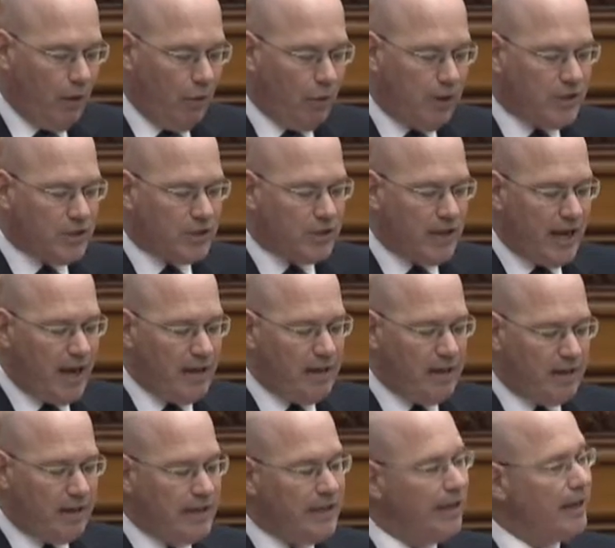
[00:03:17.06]
which said
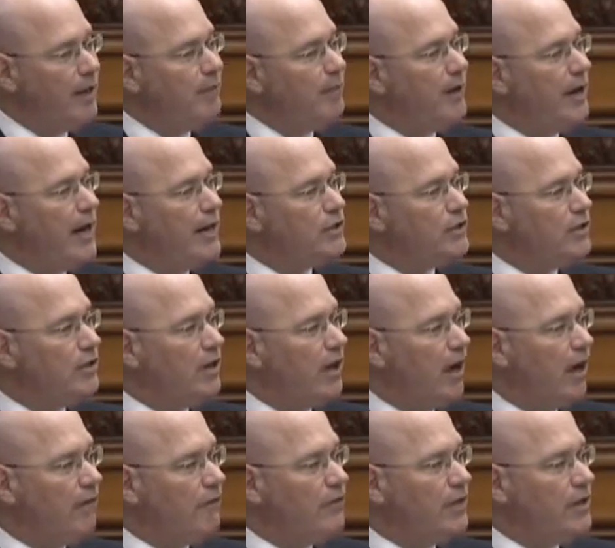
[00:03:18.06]
that the elimination
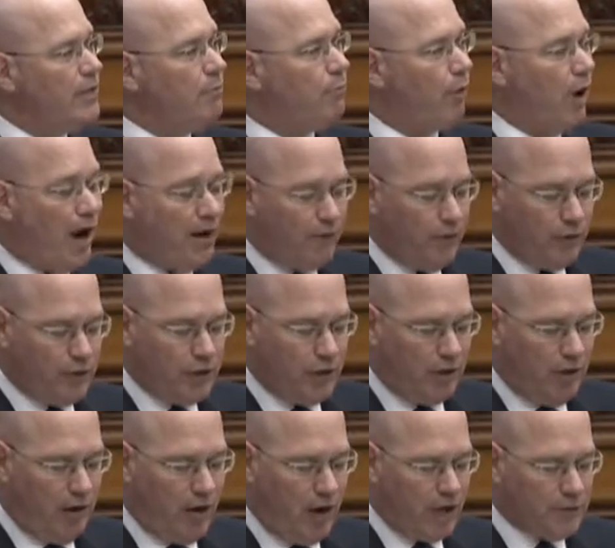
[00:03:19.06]
of the Brockville
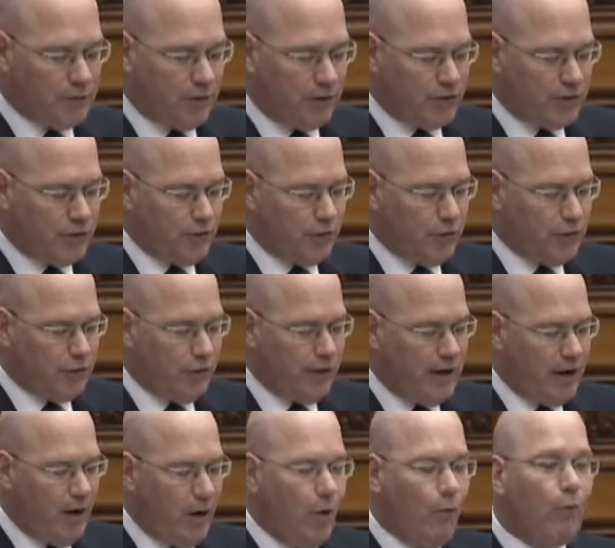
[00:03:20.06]
General Hospital
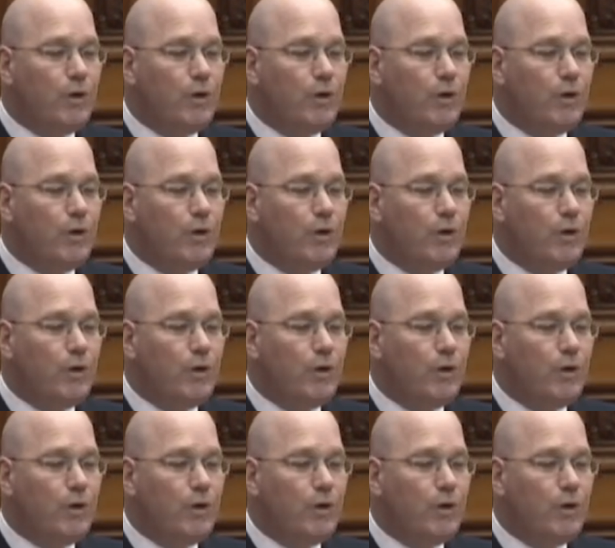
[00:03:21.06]
surgery